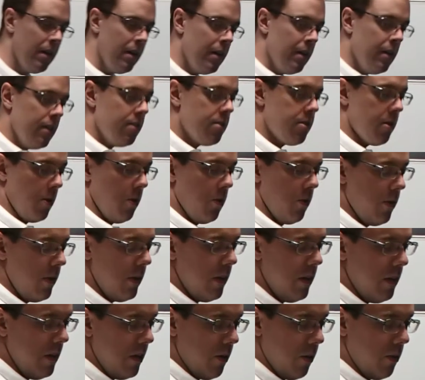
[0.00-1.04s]
So,
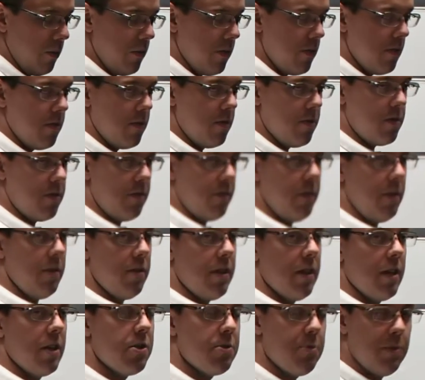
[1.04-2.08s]
there's a few
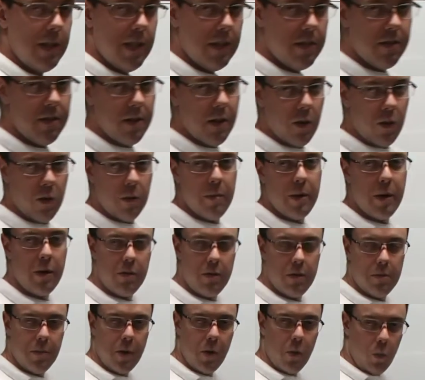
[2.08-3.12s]
things we need to know
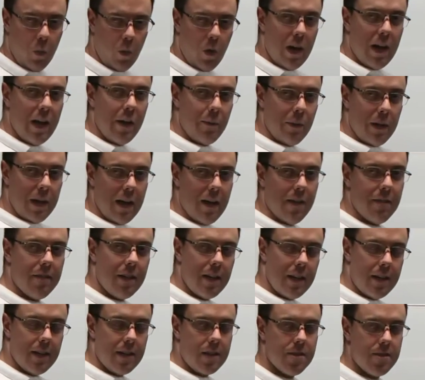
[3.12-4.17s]
about why we have
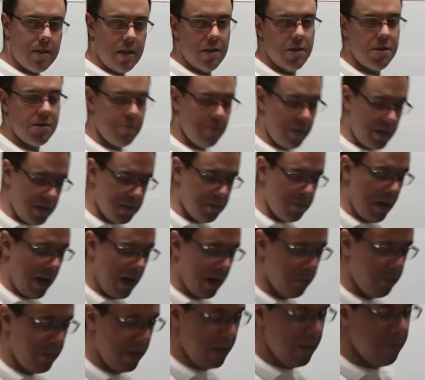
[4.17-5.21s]
that extension-based
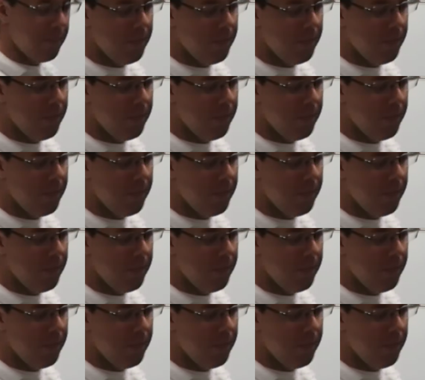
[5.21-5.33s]
back pain.